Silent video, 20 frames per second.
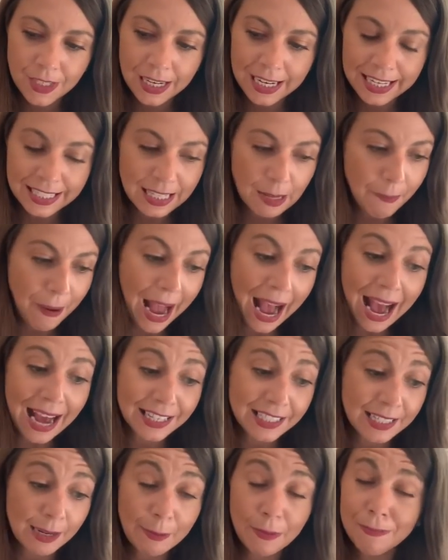in the
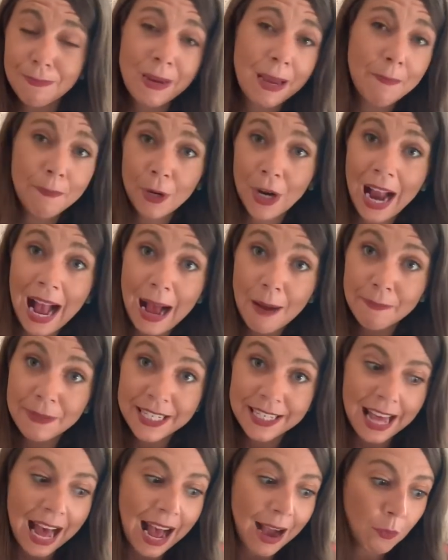past, and
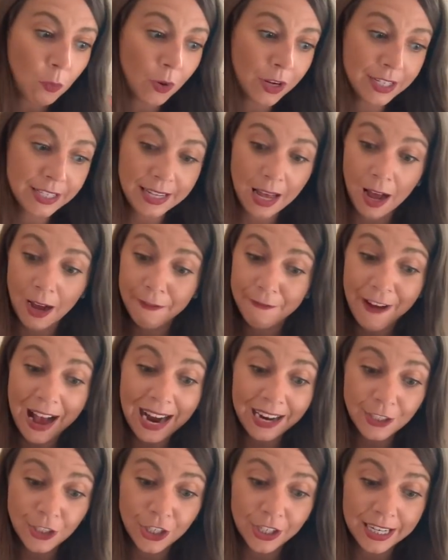perhaps that was a
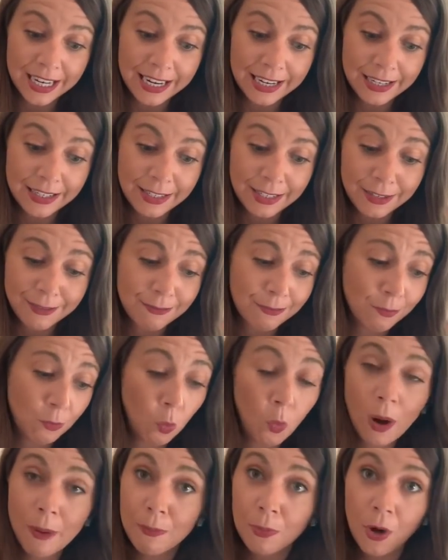factor in
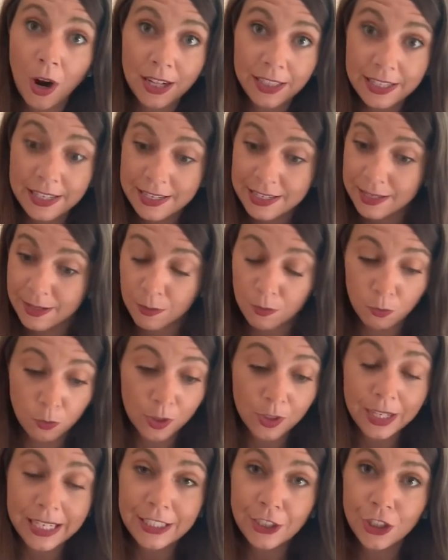what brought this
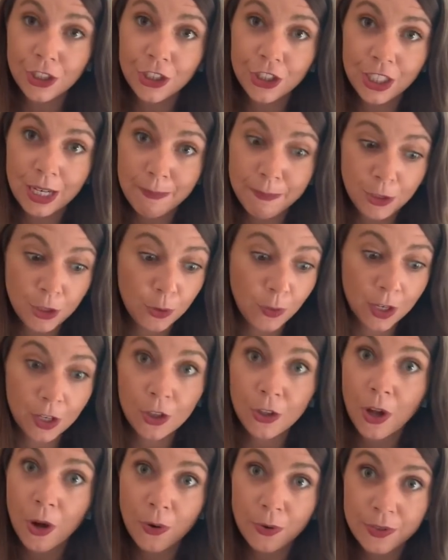relationship to a
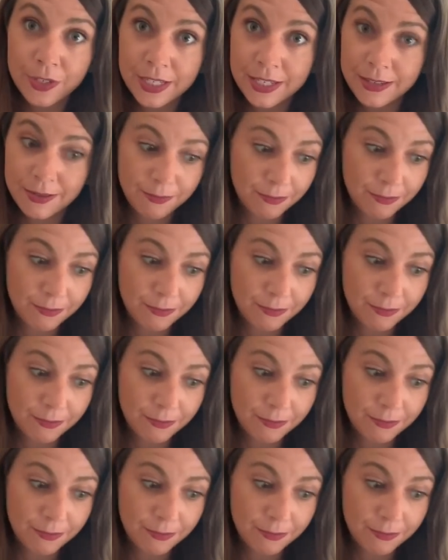close